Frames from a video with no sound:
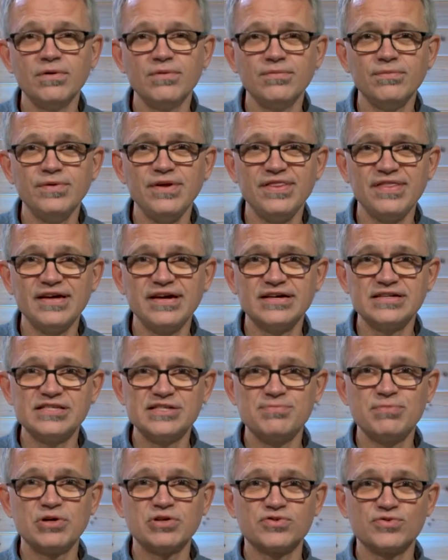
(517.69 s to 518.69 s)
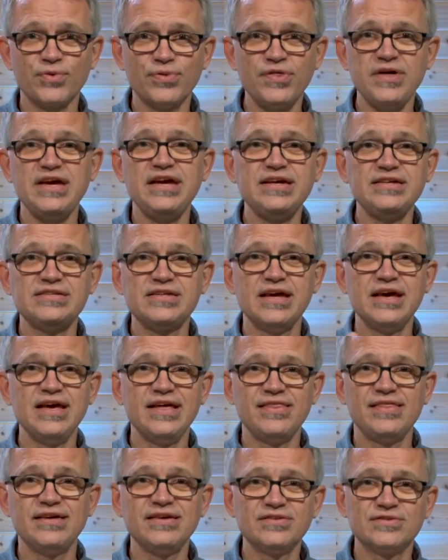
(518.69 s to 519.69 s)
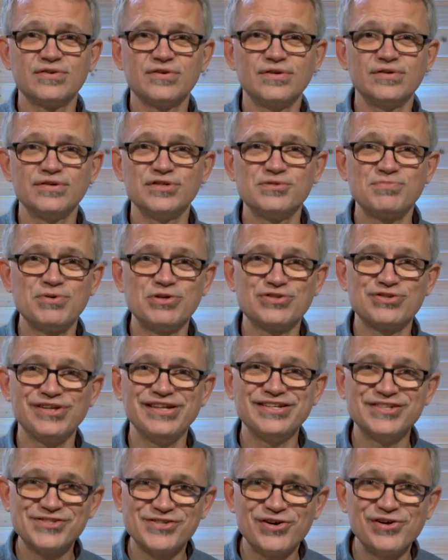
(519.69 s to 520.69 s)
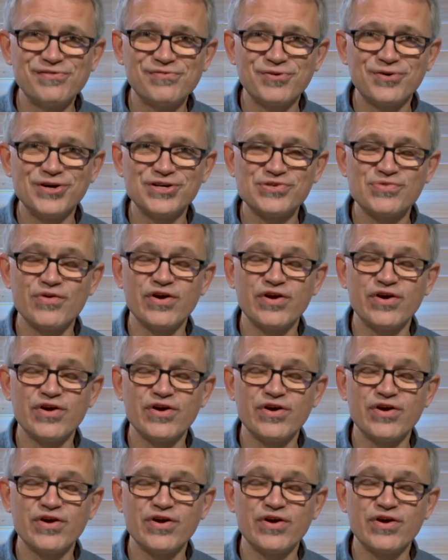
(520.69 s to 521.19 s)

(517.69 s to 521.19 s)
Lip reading: We think on spiritual things. Things are spiritually discerned for us.